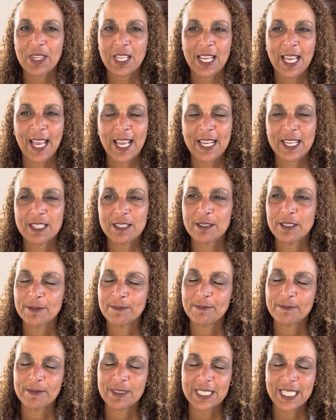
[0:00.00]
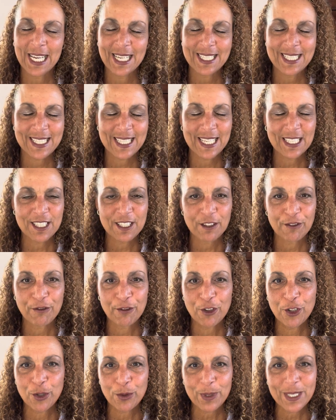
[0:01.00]
and that sense of
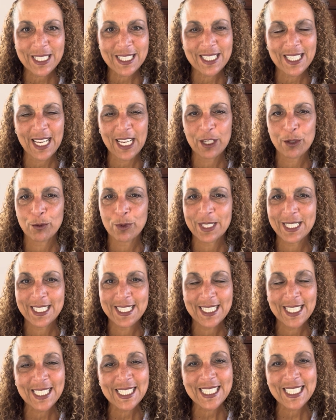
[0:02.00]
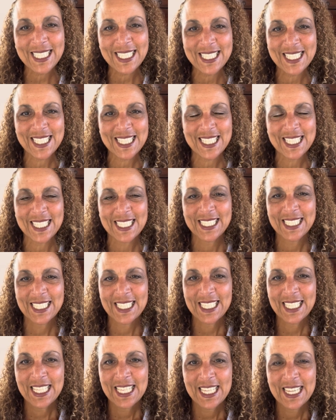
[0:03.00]
grit and resilience
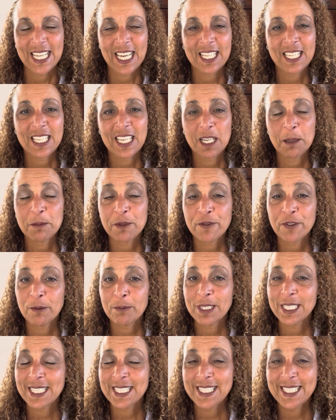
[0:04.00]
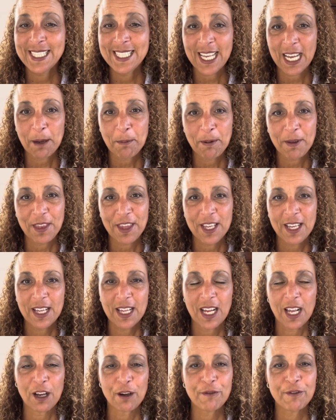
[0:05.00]
that comes from the depth
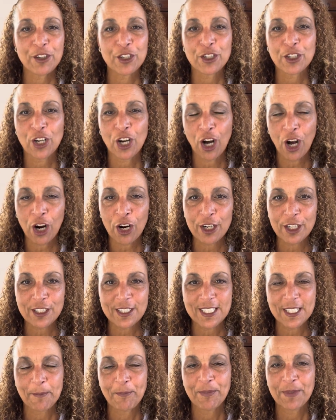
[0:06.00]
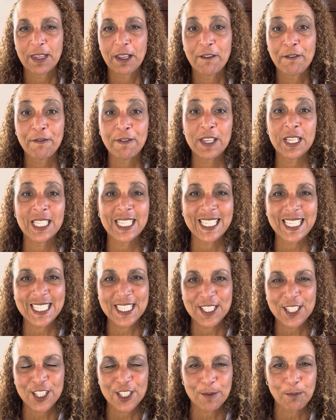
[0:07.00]
of your heart feeling
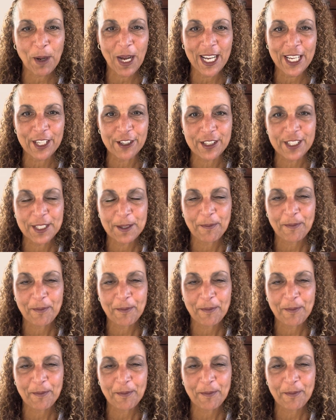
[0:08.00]
inspired.